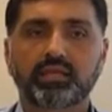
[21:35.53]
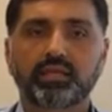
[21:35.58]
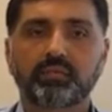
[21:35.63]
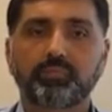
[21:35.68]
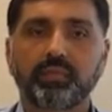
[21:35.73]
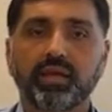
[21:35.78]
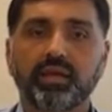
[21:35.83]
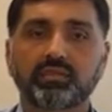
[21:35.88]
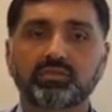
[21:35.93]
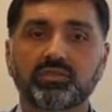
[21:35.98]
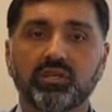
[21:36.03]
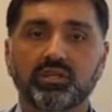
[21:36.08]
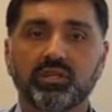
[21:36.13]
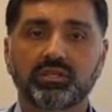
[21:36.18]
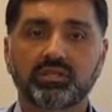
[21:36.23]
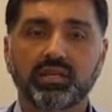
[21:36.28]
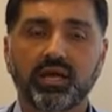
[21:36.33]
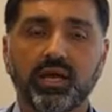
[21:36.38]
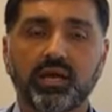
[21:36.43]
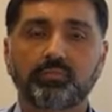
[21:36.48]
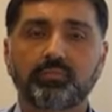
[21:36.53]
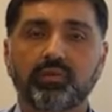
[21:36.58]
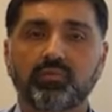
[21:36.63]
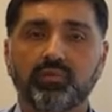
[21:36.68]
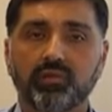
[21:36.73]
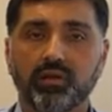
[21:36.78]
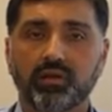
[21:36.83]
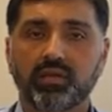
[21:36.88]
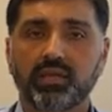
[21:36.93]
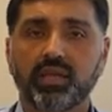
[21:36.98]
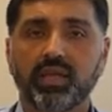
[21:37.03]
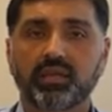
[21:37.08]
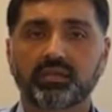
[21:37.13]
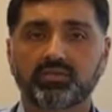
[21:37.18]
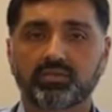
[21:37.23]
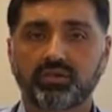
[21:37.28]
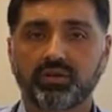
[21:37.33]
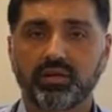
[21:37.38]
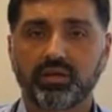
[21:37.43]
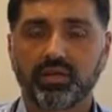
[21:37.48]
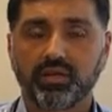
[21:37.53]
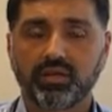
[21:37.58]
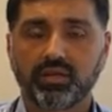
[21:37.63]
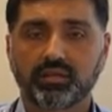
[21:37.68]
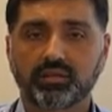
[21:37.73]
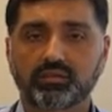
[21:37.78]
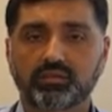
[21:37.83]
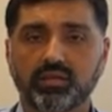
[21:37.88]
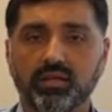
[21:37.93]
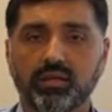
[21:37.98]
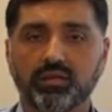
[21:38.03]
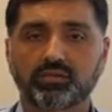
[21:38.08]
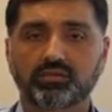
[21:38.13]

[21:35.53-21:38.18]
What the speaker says: depends on the type of lung cancer it is.